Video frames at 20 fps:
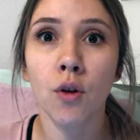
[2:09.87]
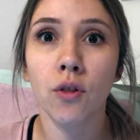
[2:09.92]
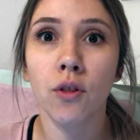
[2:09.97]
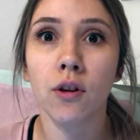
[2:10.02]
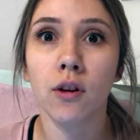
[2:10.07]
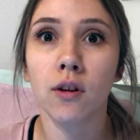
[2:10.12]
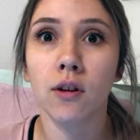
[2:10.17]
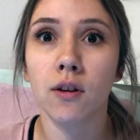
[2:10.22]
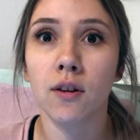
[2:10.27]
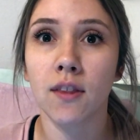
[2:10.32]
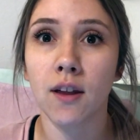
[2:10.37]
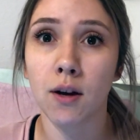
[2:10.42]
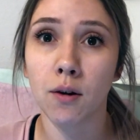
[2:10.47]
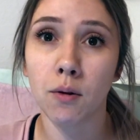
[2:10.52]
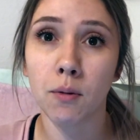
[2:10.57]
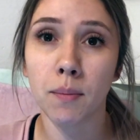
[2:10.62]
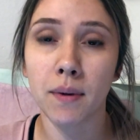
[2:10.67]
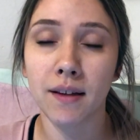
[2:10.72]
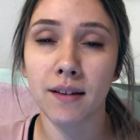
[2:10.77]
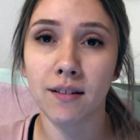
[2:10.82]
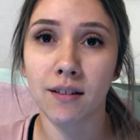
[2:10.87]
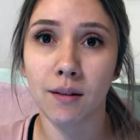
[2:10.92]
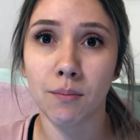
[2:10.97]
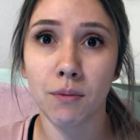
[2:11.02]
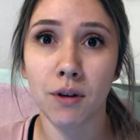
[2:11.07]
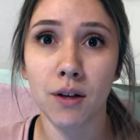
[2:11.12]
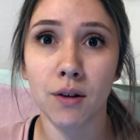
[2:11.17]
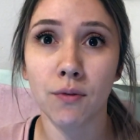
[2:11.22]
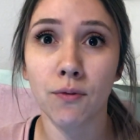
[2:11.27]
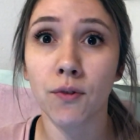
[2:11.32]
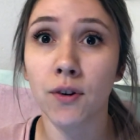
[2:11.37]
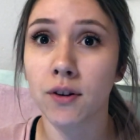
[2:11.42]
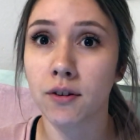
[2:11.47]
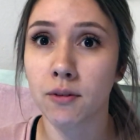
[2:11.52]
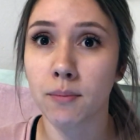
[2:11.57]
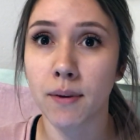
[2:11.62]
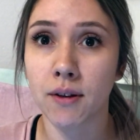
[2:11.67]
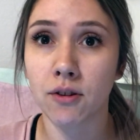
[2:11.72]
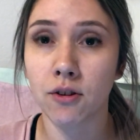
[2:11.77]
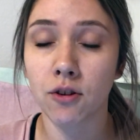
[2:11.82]
there will be some new first
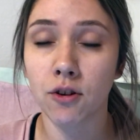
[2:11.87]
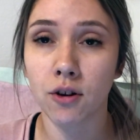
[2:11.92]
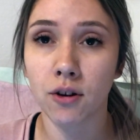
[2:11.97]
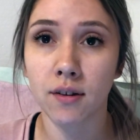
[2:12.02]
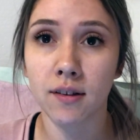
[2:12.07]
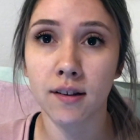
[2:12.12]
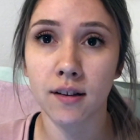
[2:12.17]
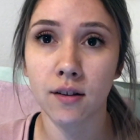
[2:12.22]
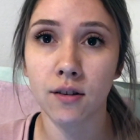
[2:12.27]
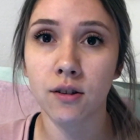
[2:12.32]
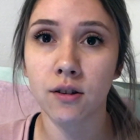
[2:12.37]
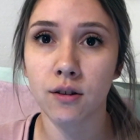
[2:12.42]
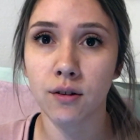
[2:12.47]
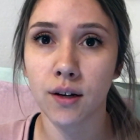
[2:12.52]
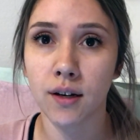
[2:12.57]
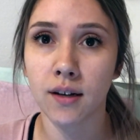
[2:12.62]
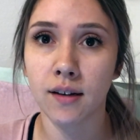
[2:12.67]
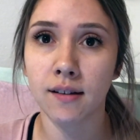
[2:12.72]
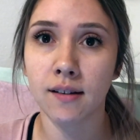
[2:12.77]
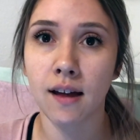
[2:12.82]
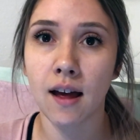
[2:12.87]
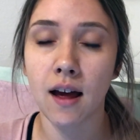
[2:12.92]
semester nursing students.